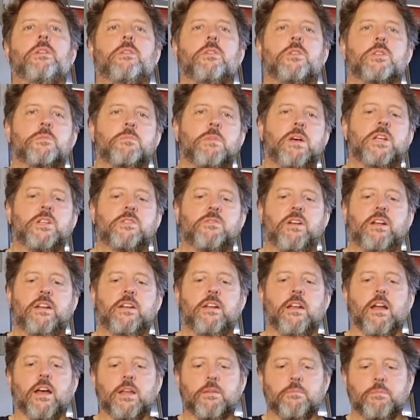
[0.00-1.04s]
to smash that
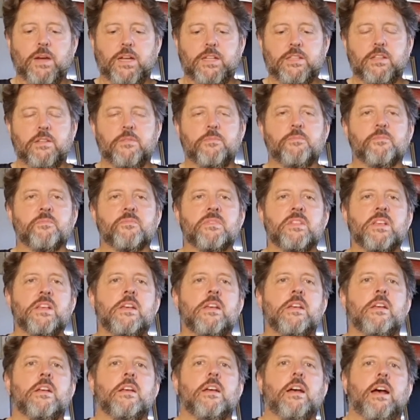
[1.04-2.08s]
like button.
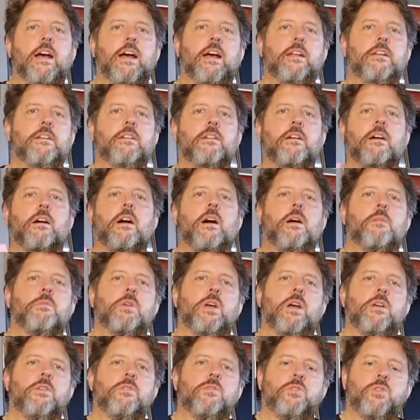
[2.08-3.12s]
And I'm
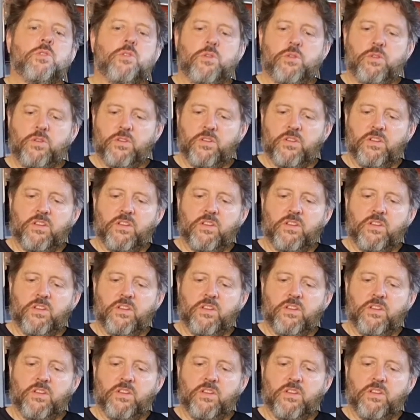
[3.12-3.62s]
going to